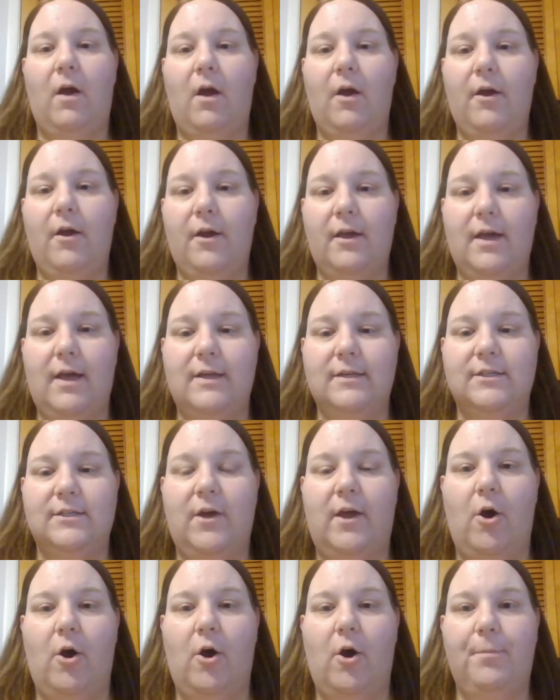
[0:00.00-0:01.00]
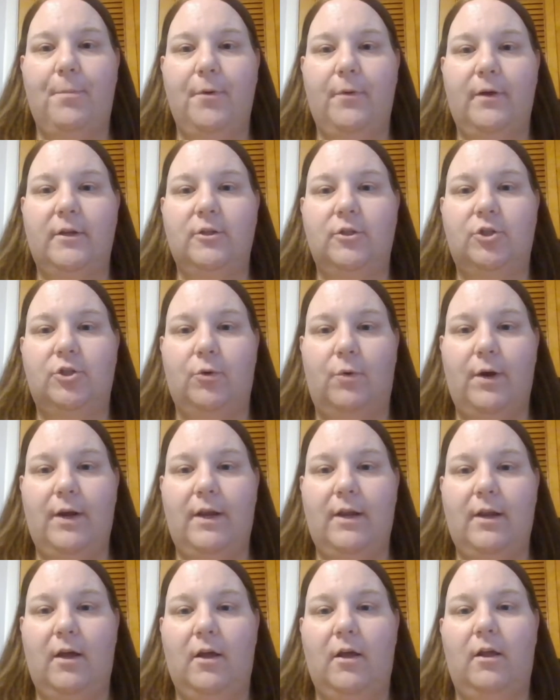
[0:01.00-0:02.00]
All right, guys. So I hope you
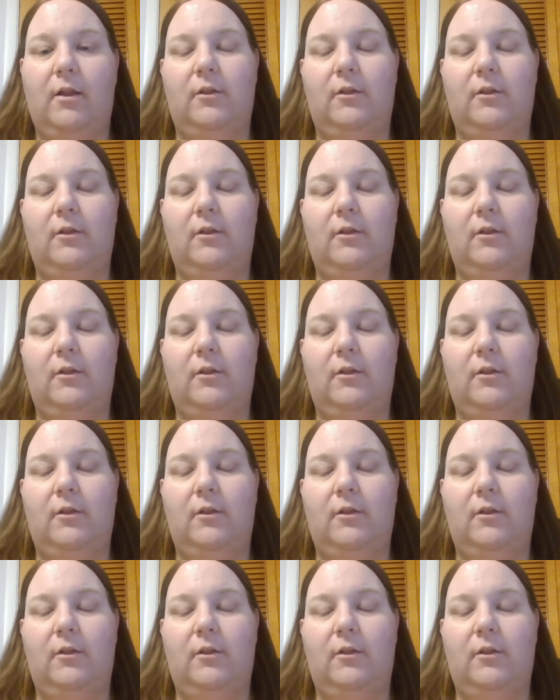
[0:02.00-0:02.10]
enjoyed